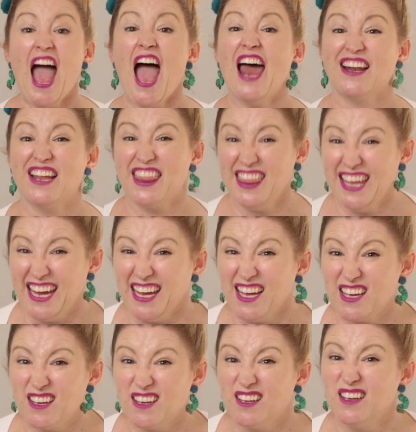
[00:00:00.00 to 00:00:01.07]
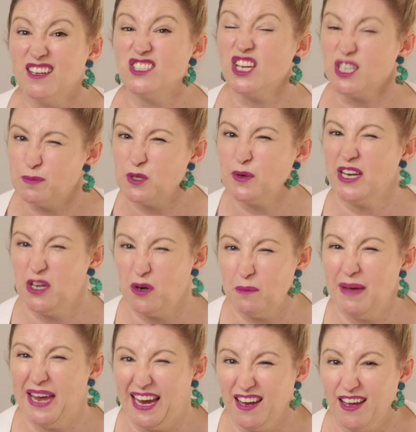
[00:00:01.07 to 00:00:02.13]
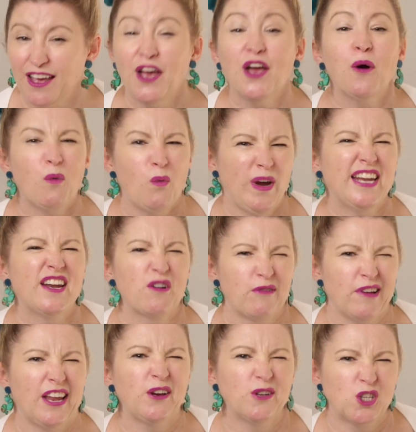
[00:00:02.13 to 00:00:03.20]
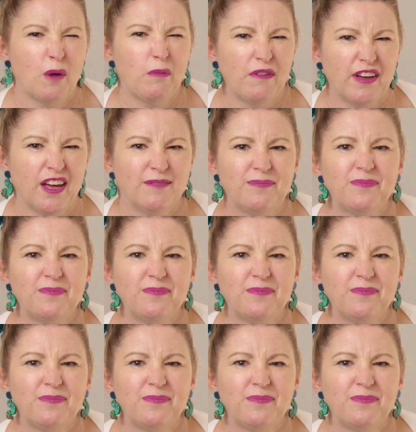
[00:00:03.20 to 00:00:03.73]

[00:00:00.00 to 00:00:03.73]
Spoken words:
And I think, just between you and me, we did a really good job of it.